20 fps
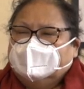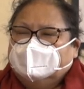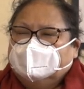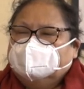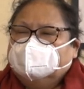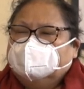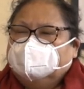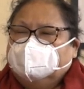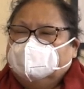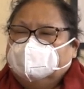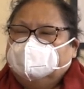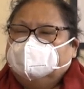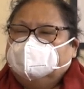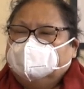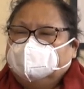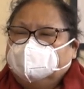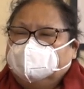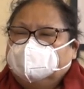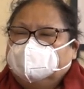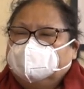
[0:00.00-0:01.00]
we were
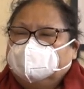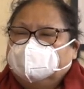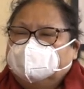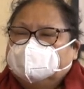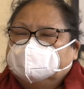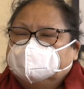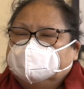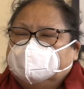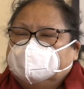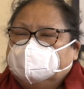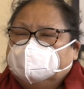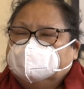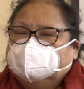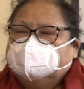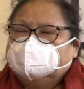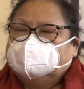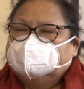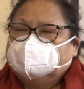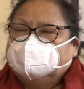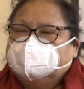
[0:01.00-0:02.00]
grateful for was we had
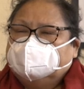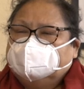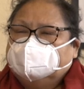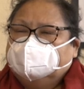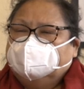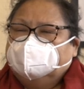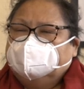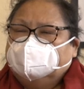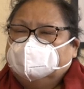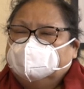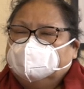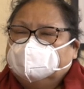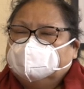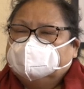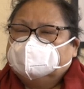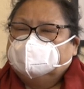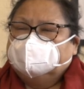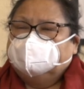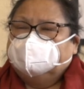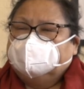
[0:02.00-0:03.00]
so many loving
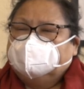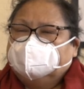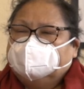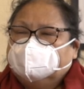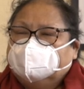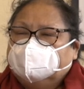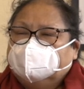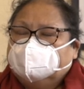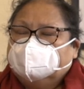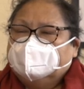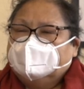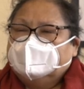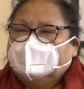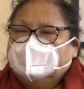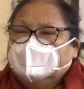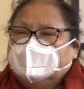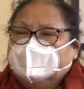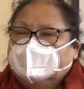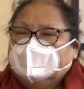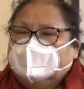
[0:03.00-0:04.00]
friends and family
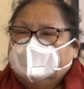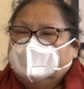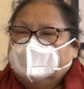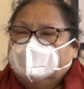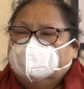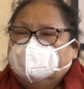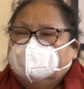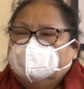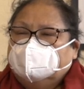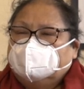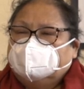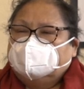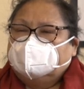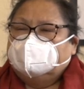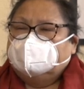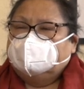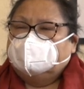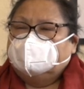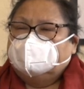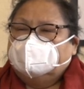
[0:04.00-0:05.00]
who were
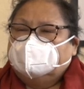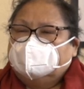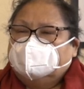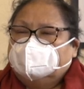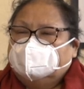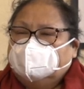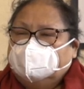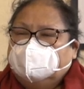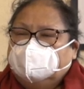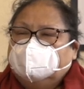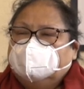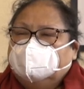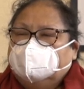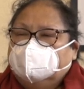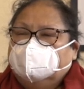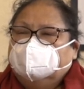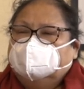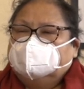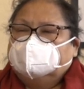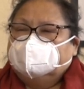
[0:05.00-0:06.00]
keeping in
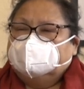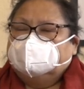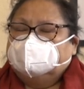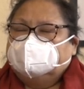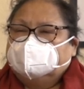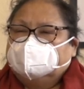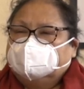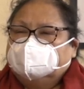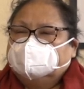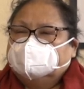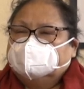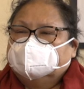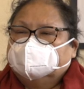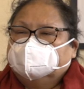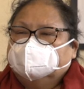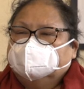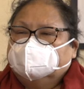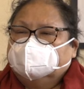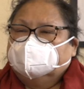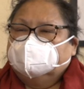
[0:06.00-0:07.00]
contact with us.
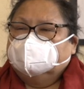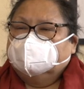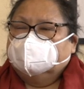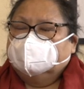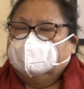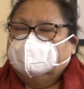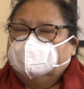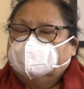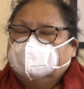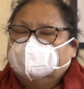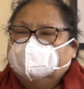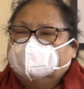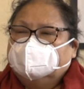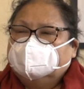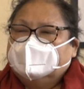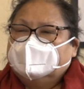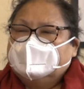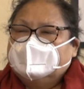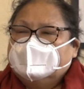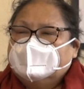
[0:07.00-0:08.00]
And
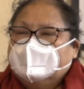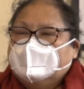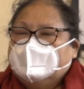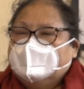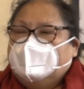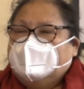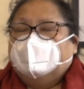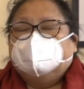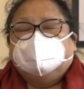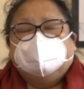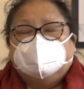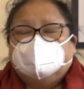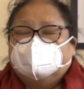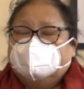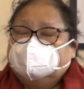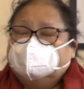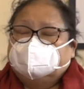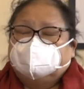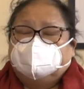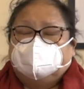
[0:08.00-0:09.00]
I couldn't
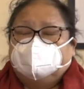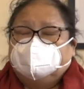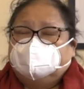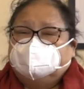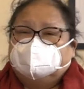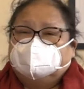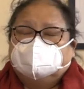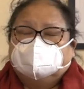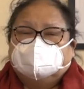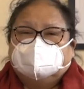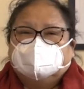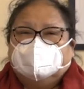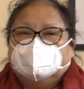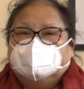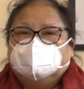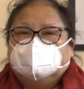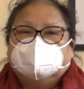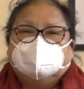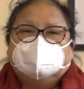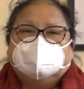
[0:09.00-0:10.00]
answer phones. I
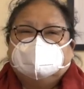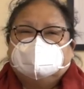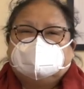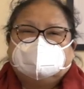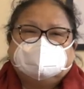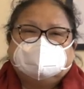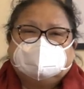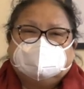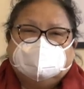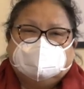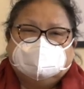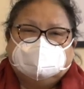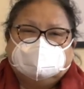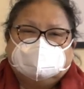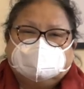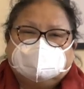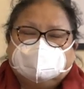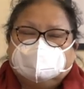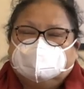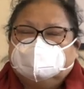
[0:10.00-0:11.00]
couldn't answer
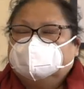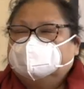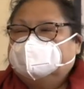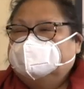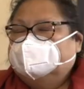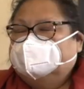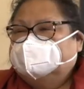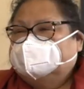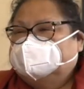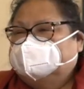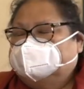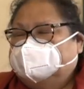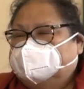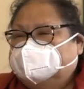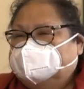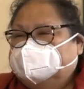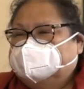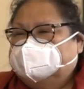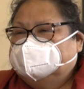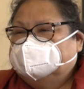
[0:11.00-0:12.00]
texts. I couldn't answer
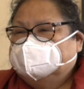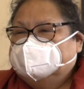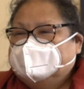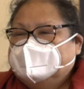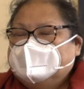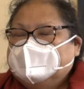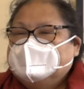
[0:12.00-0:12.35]
messages.